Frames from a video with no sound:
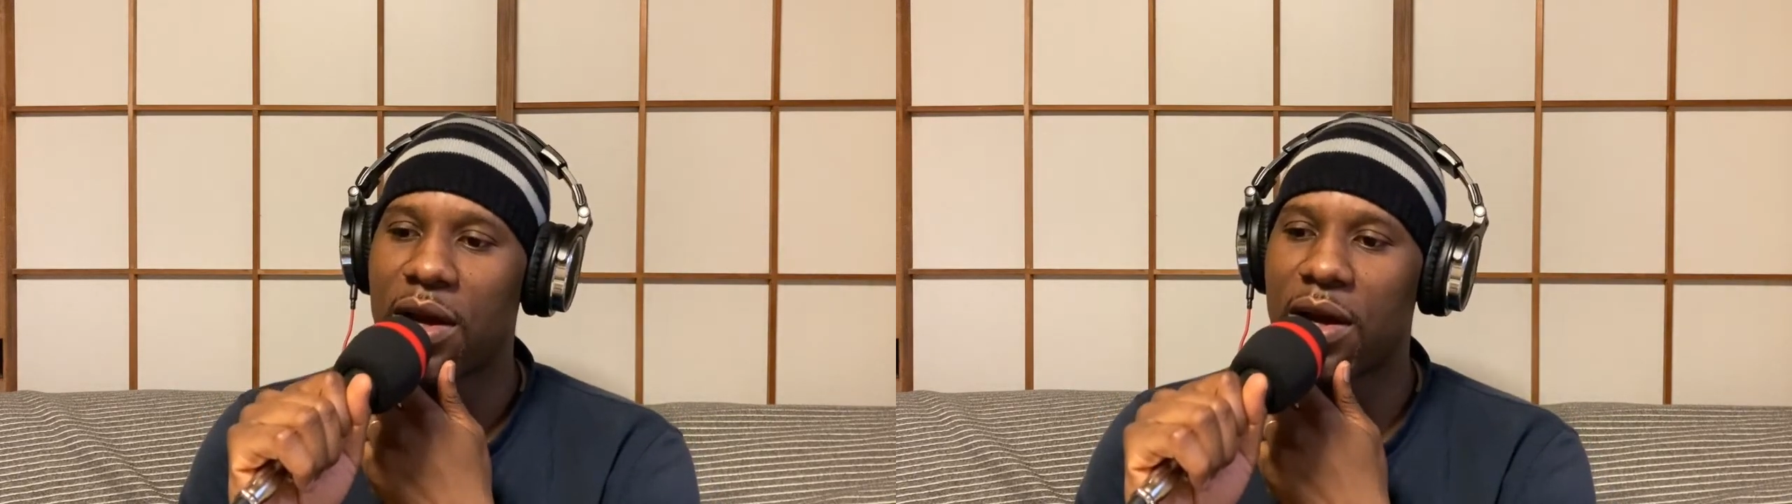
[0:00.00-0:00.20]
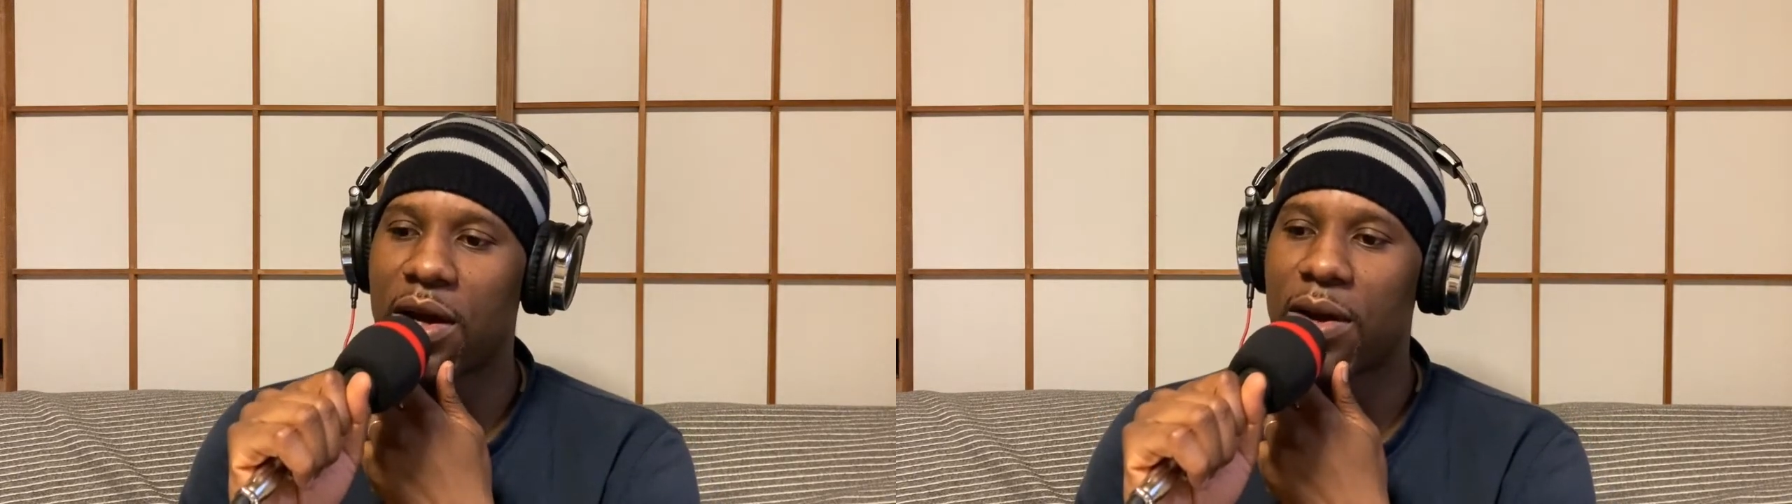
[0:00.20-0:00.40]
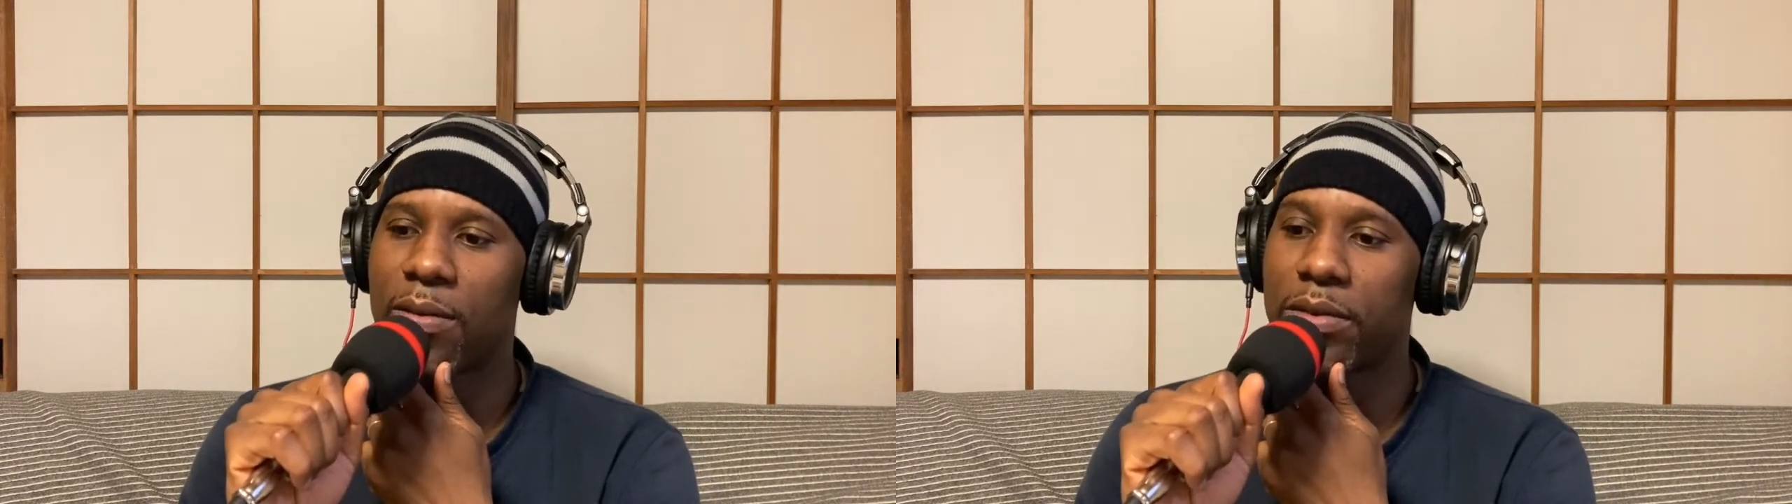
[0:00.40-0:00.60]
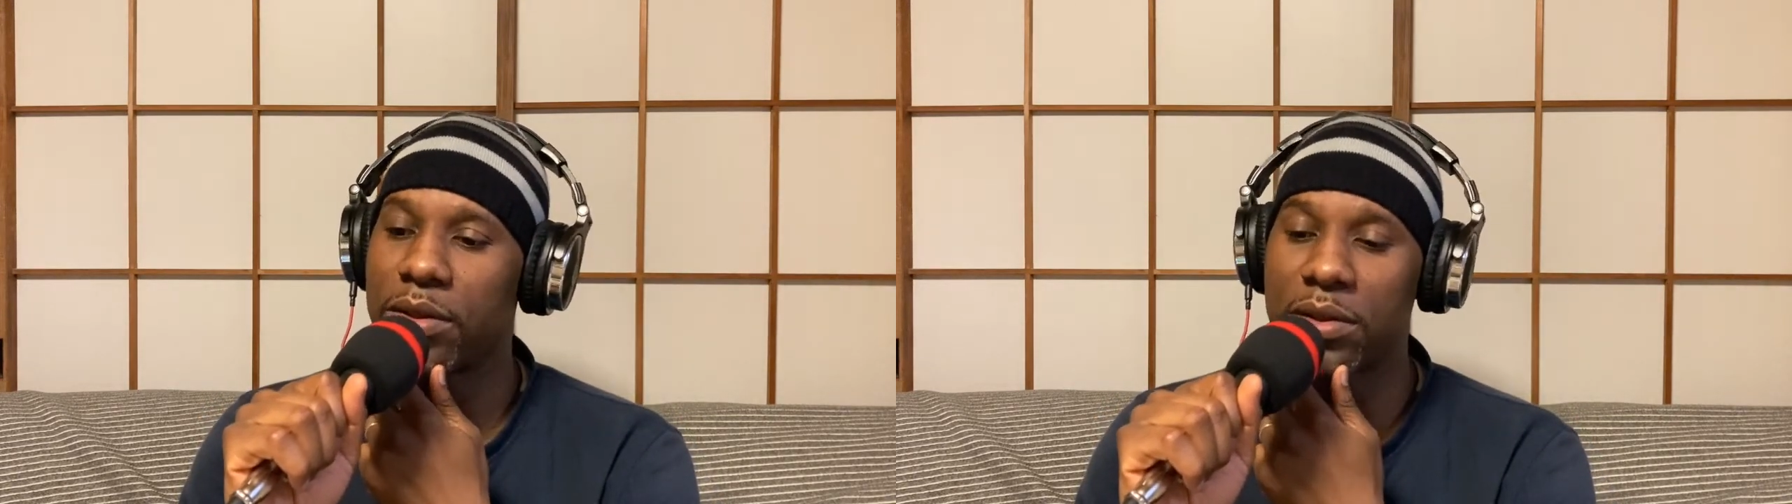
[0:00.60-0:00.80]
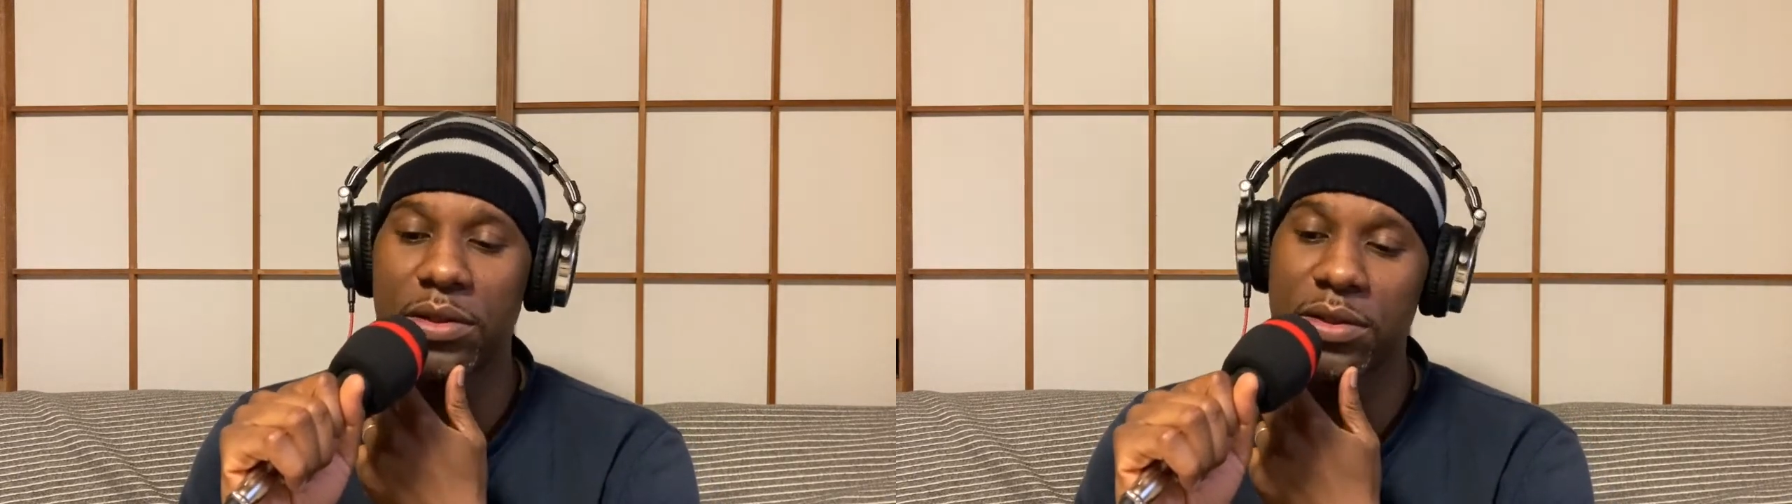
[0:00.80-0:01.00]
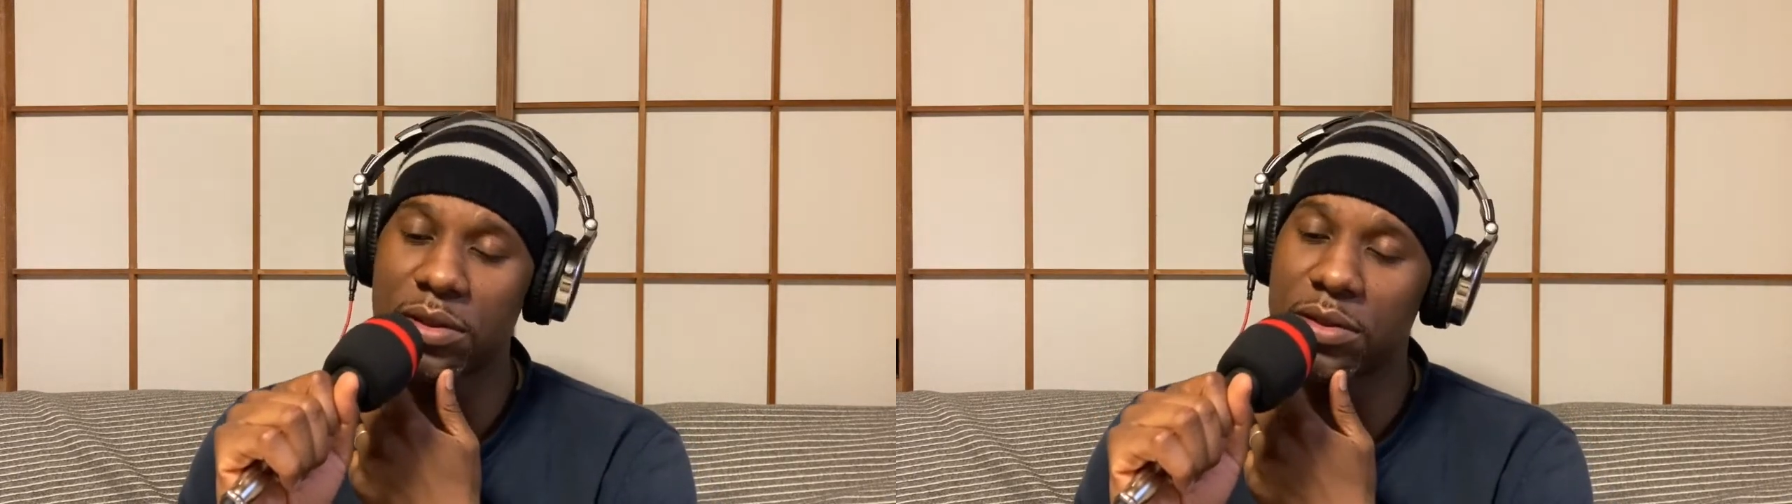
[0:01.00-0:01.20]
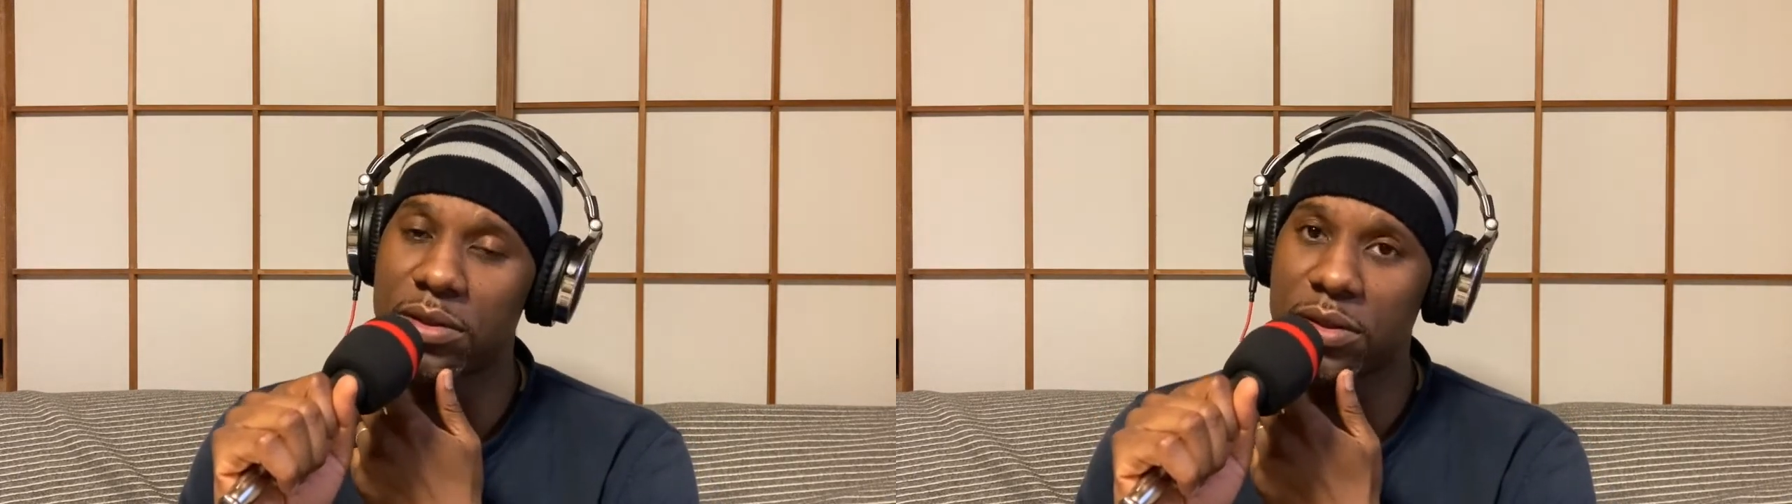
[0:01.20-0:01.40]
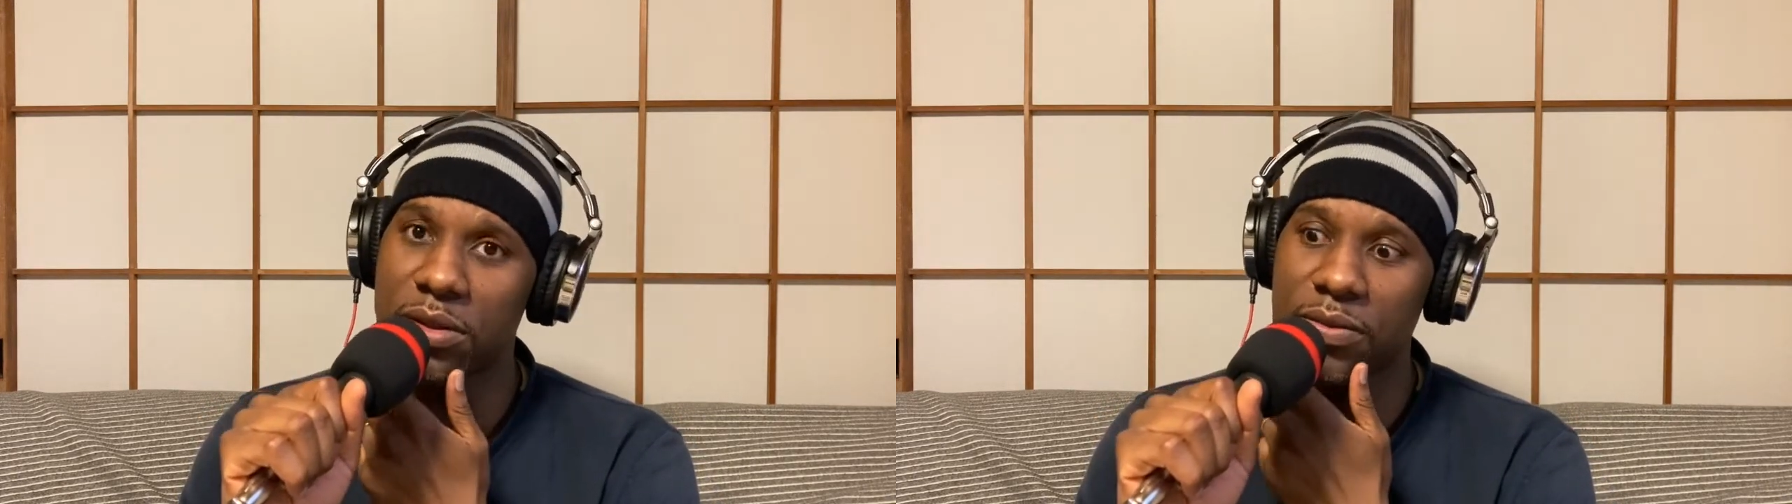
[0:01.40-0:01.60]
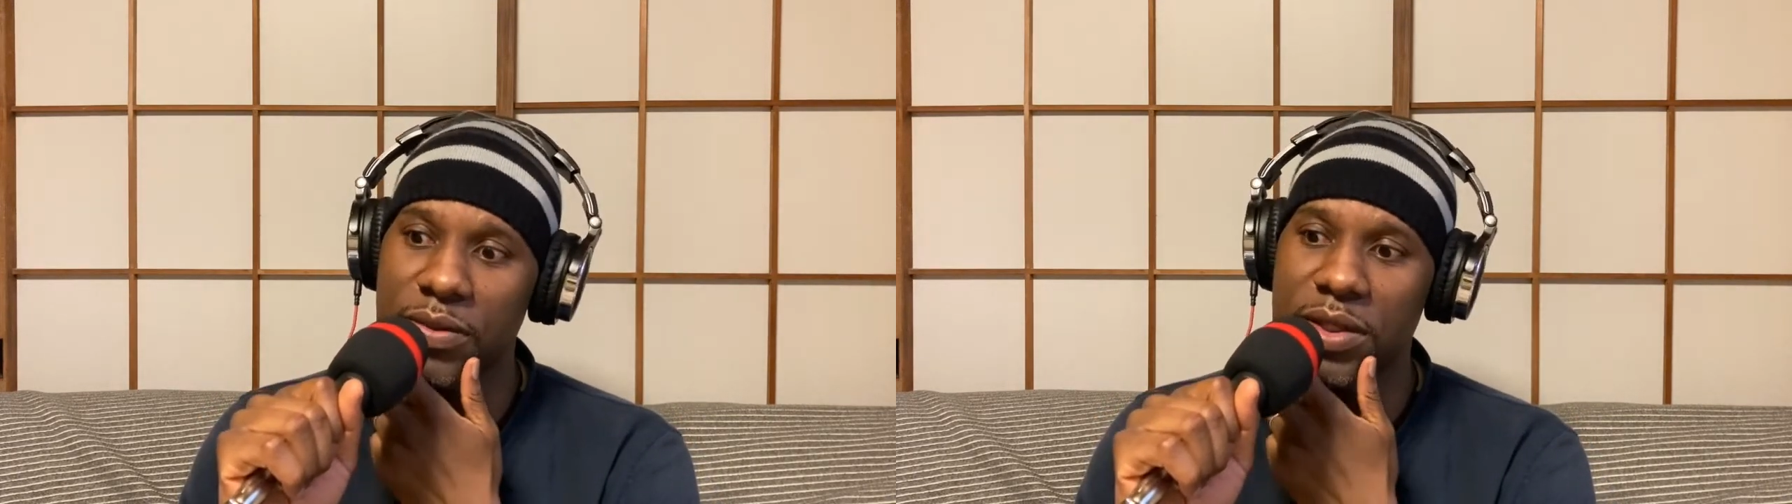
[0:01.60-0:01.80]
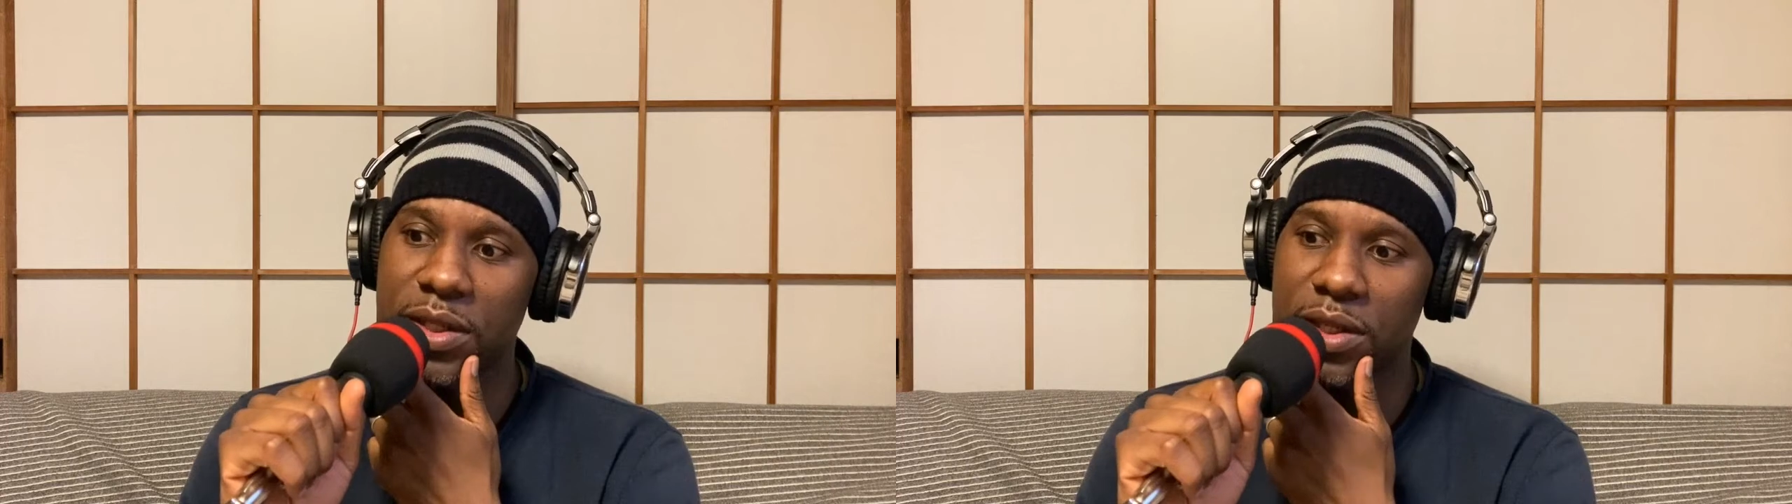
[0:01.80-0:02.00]
It was a
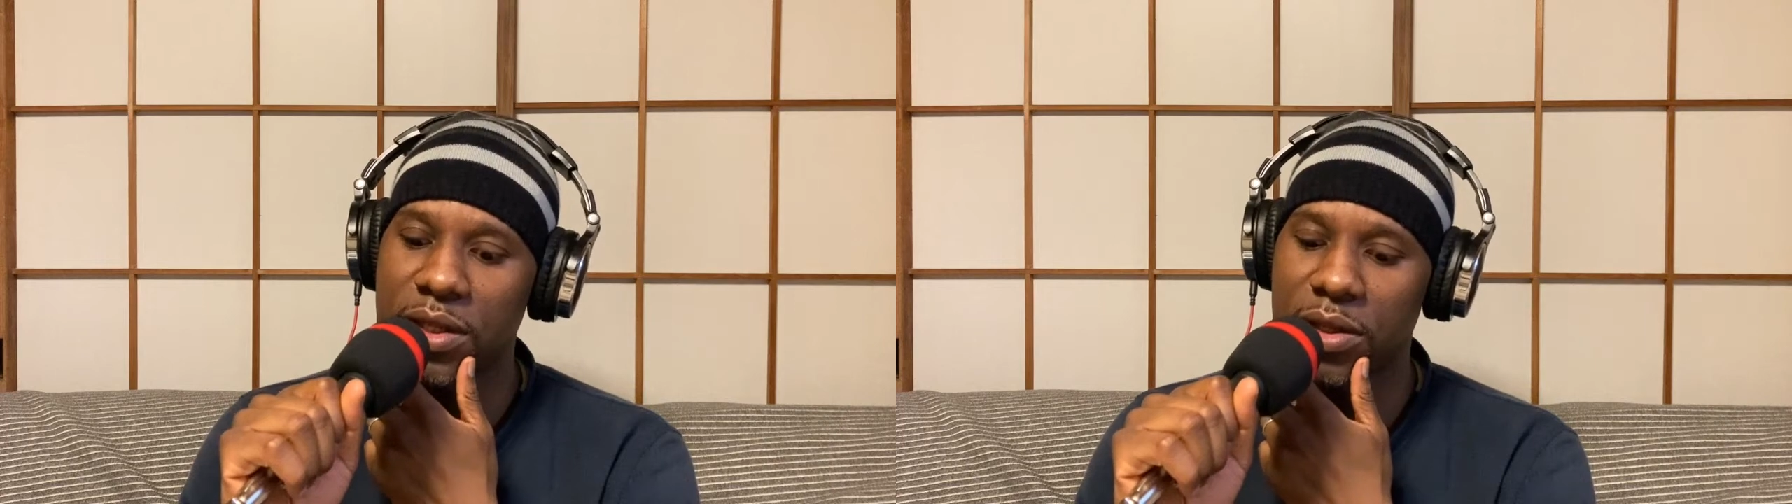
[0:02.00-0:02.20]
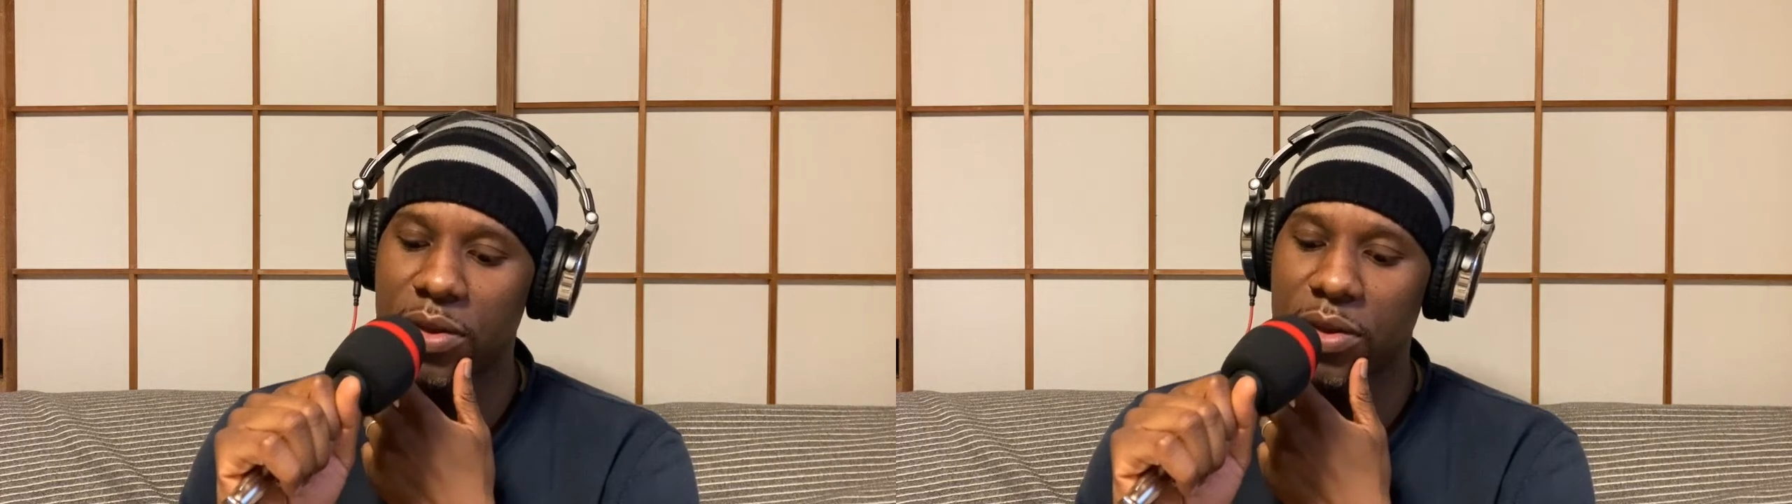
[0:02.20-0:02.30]
really